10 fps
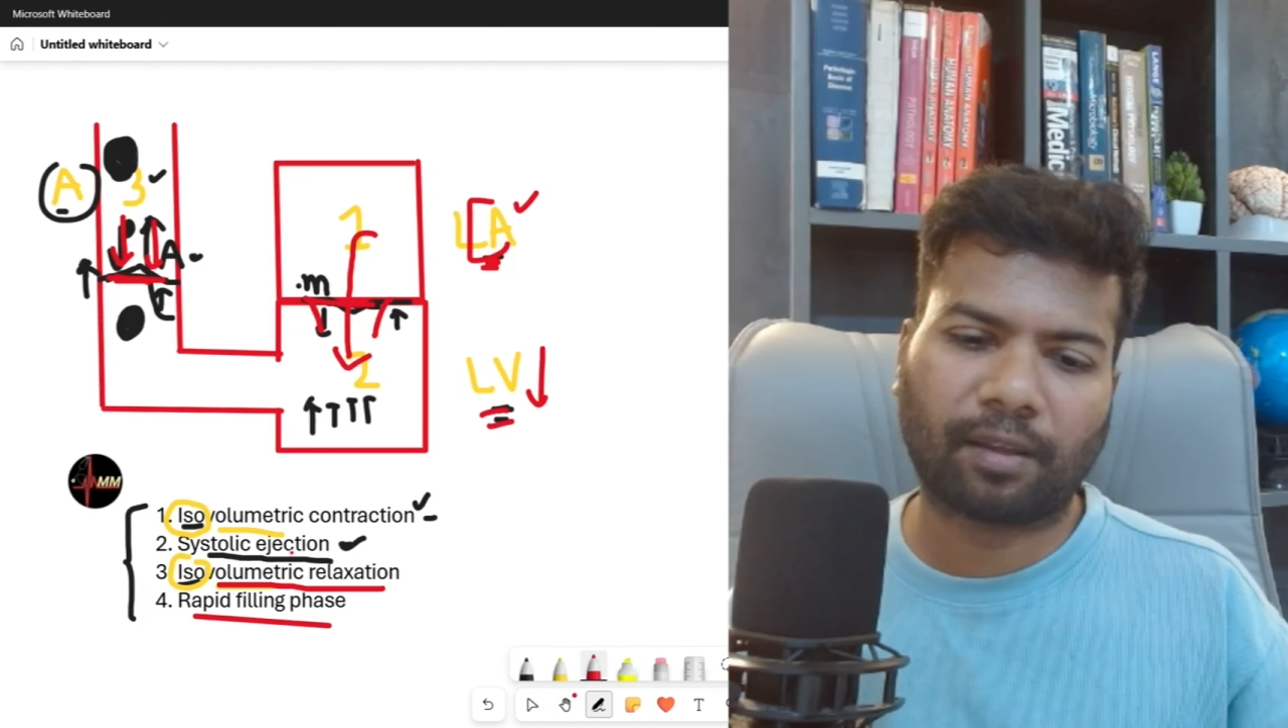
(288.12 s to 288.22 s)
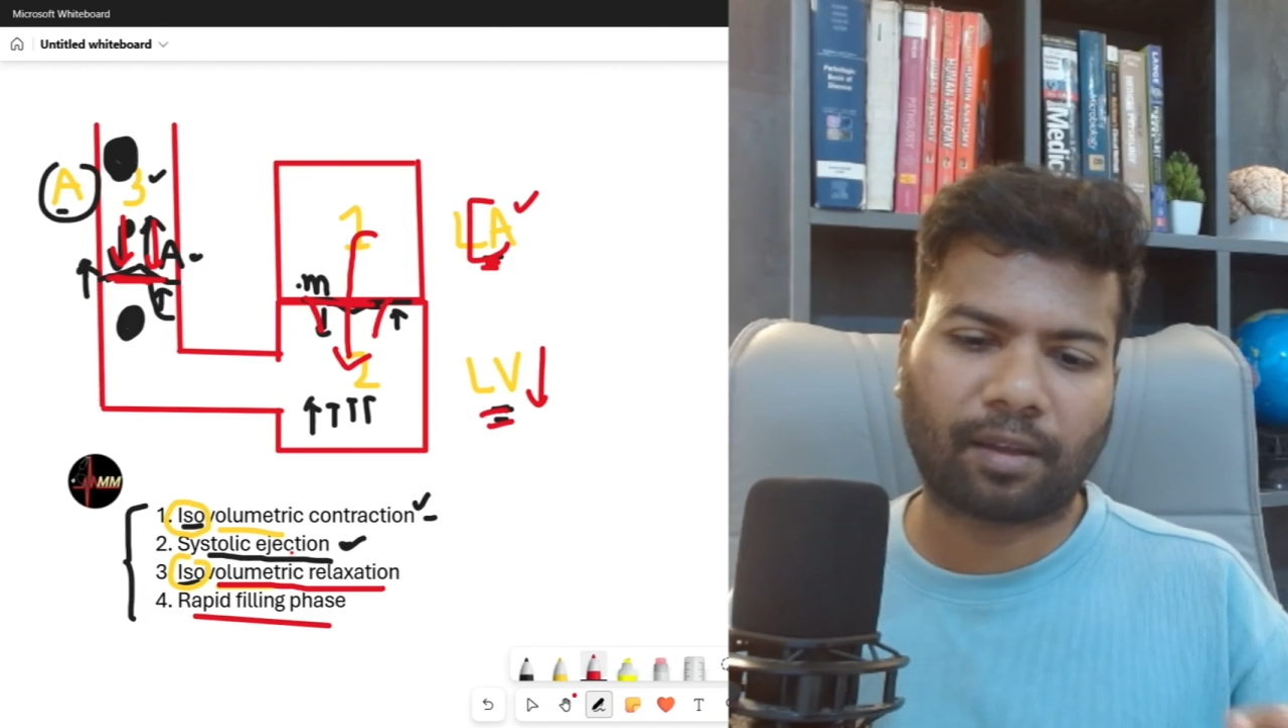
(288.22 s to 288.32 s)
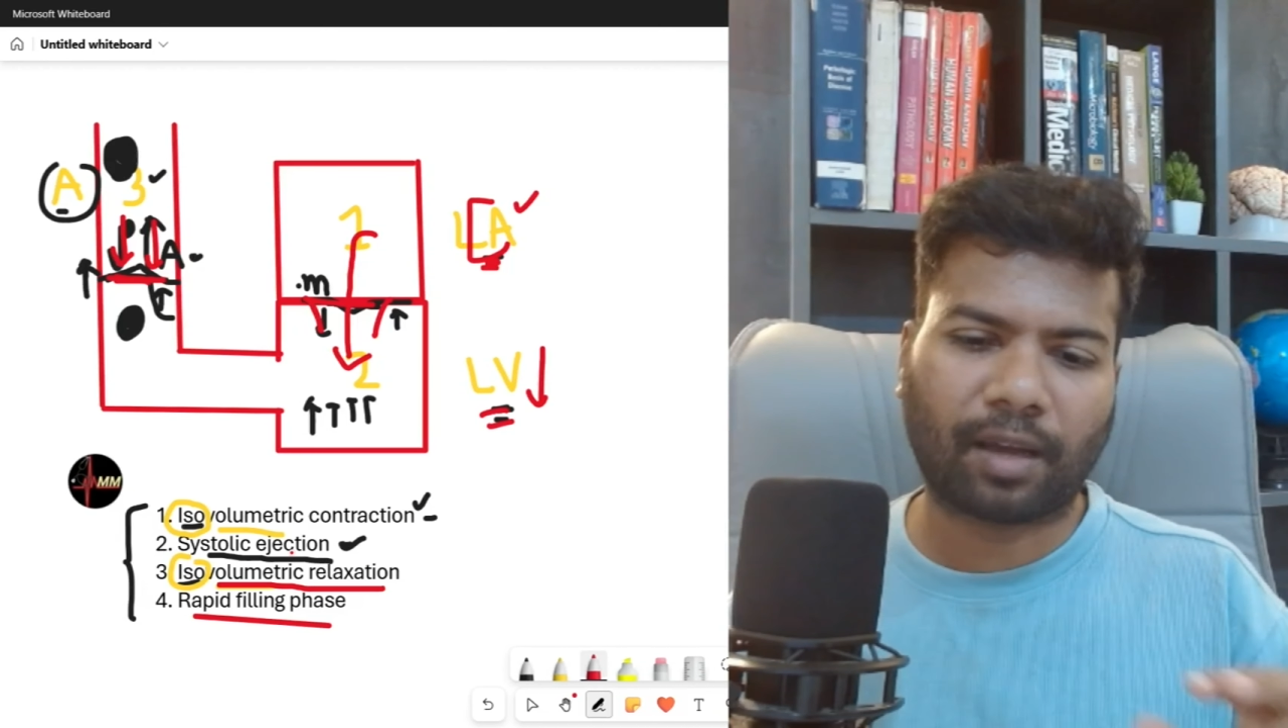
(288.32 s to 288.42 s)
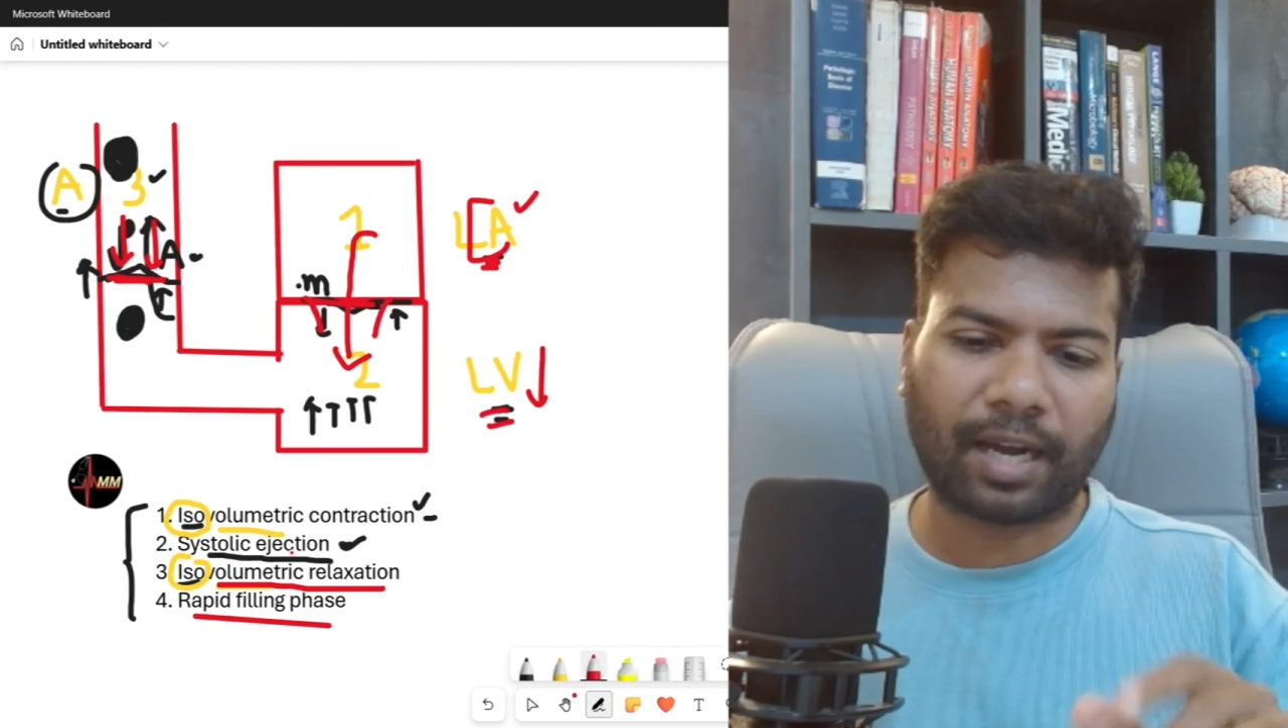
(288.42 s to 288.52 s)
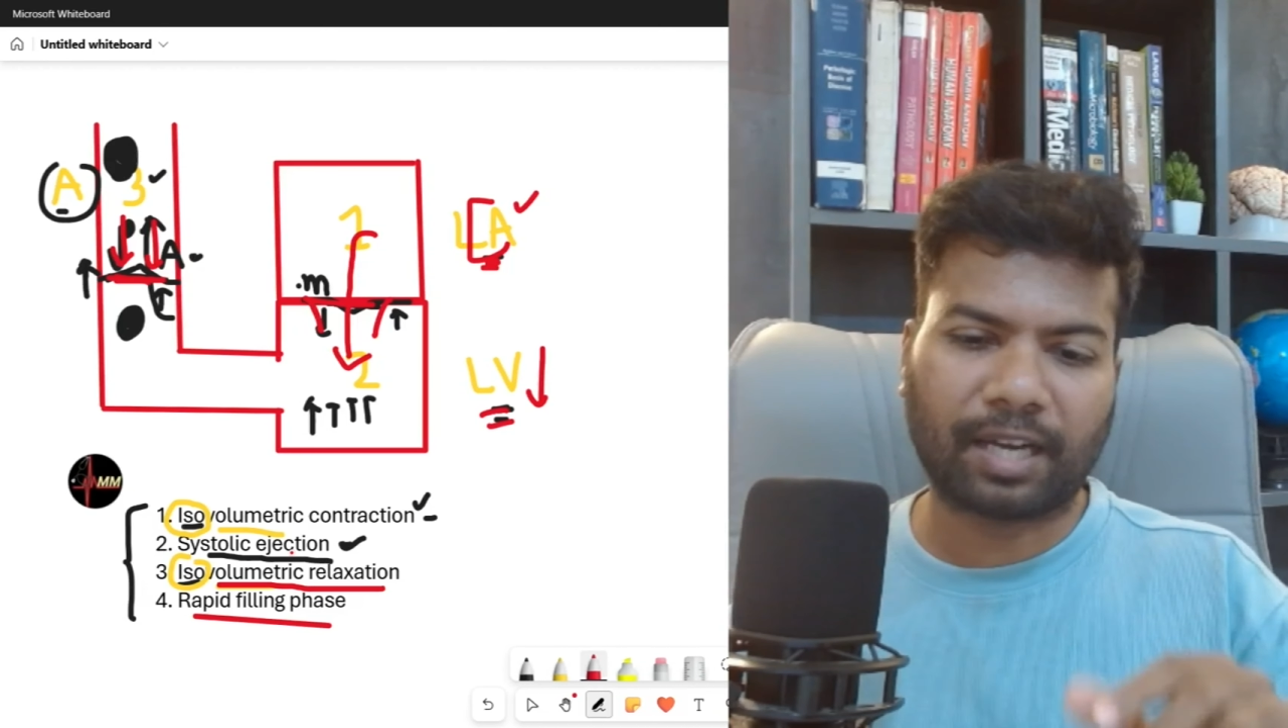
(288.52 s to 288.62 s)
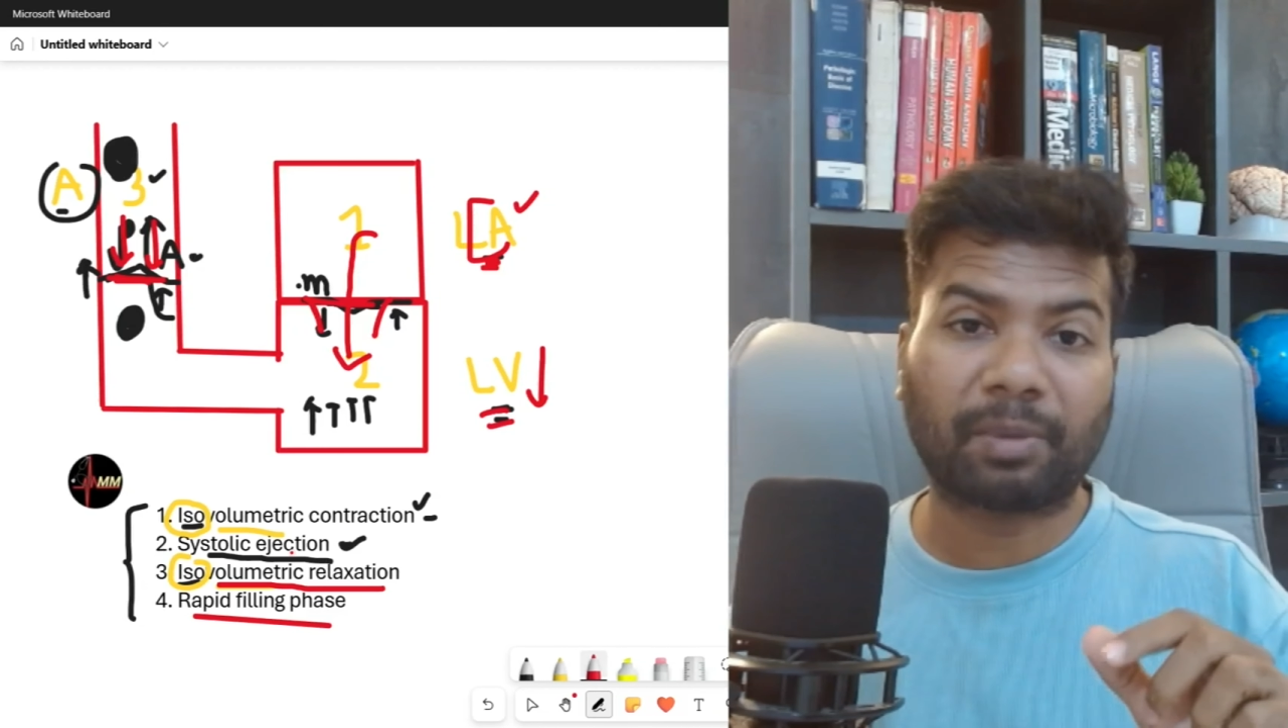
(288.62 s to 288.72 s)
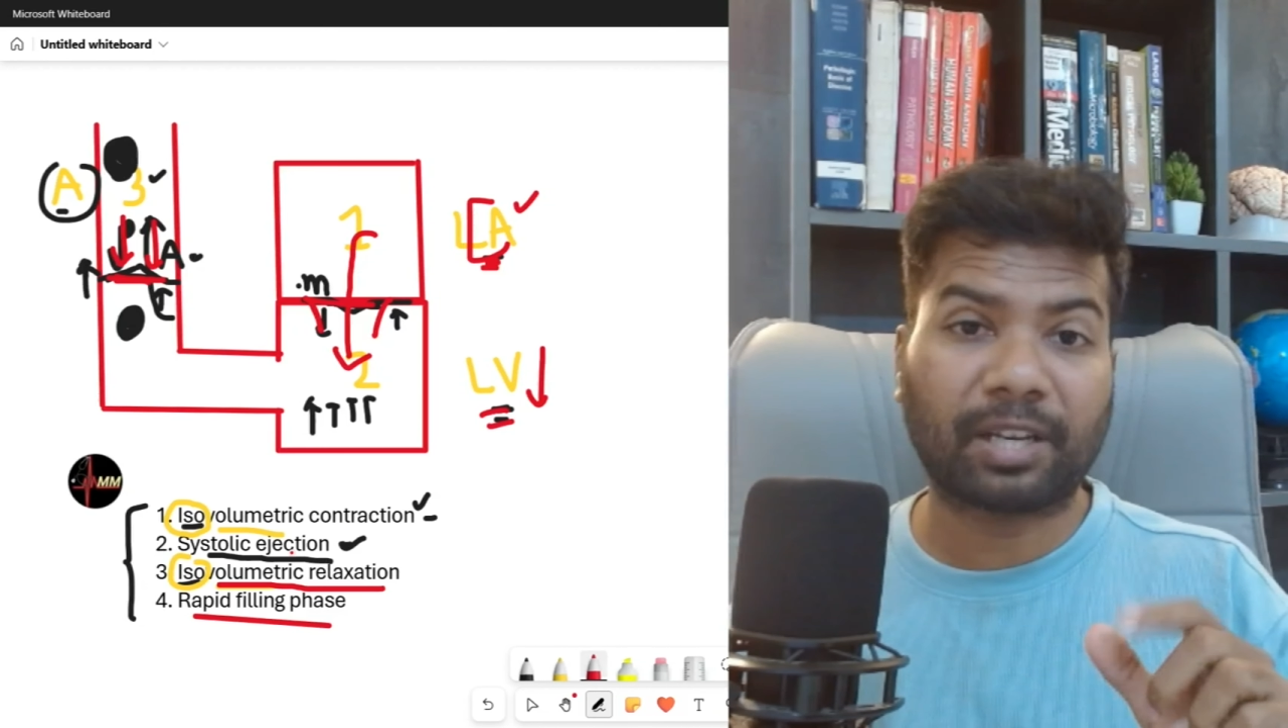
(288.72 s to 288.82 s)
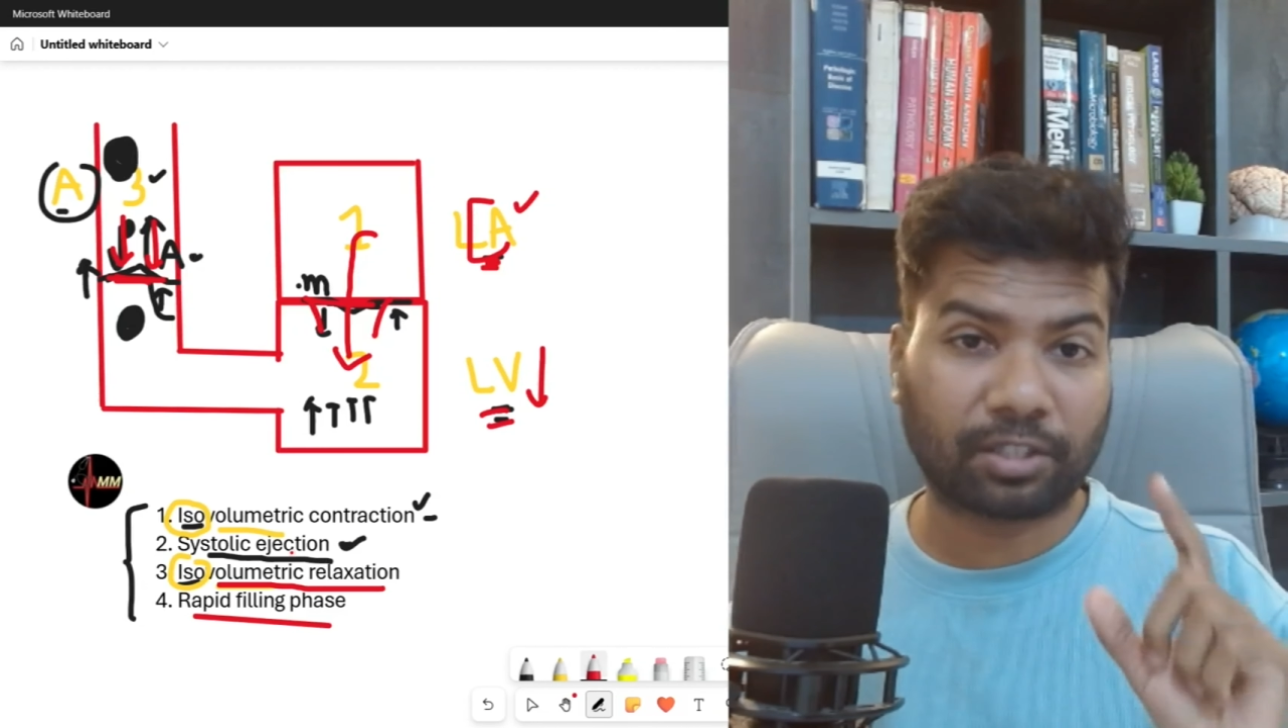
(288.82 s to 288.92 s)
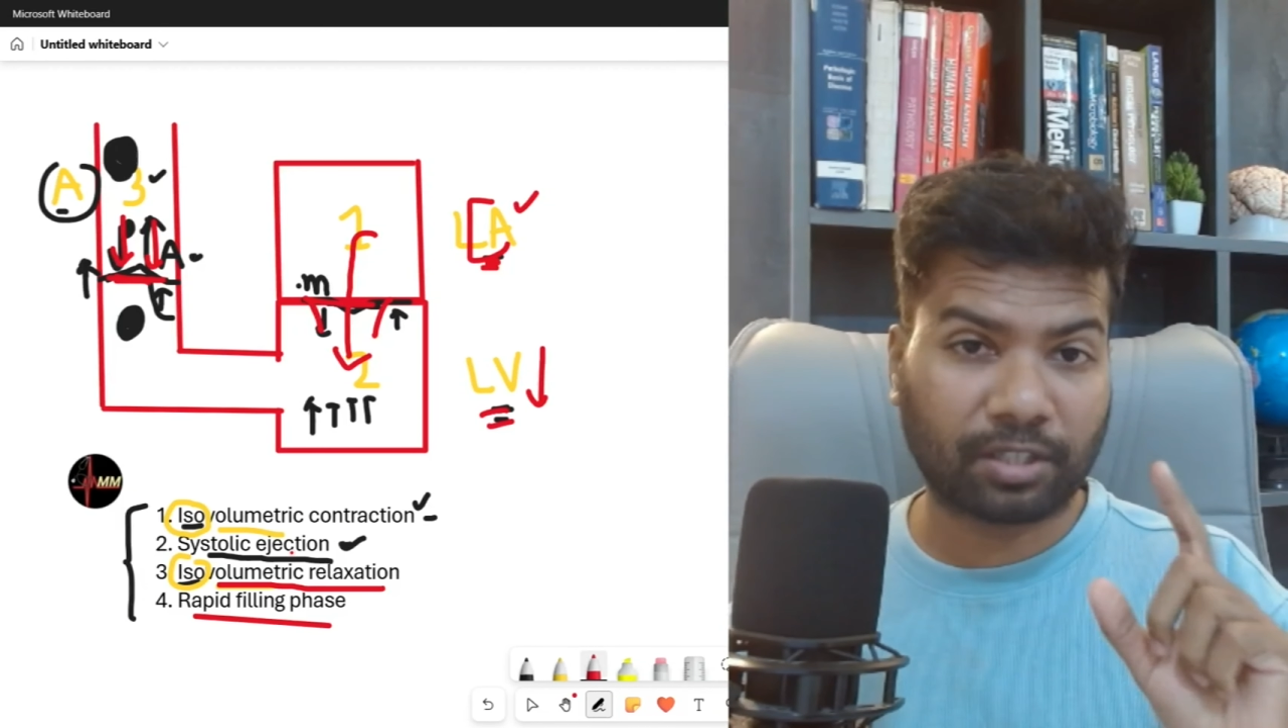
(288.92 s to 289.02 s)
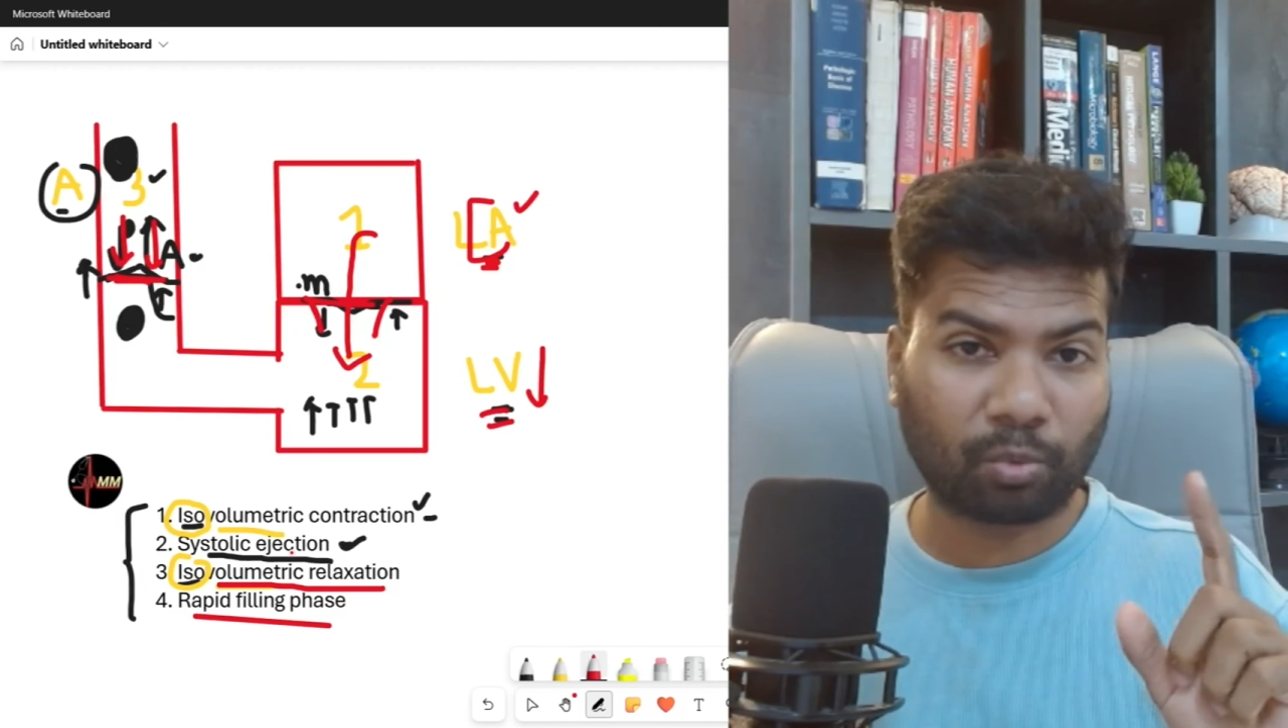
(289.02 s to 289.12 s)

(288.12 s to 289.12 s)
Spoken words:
I did mention here